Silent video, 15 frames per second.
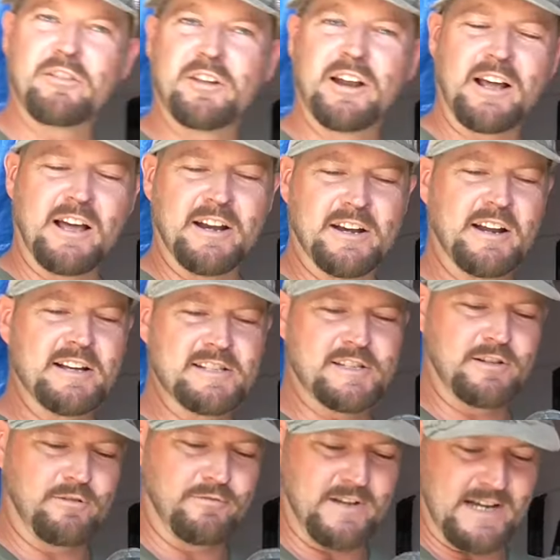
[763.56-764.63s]
Now that I got a nice
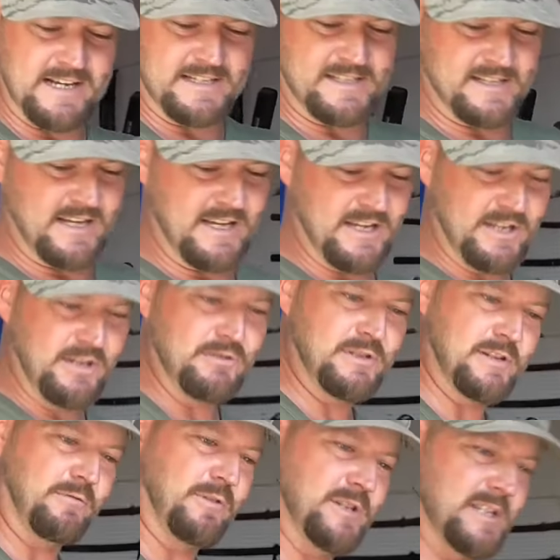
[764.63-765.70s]
little vise, I can
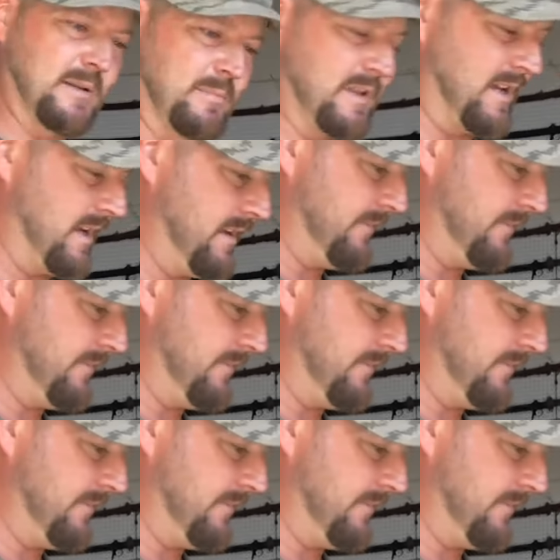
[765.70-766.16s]
use it for something.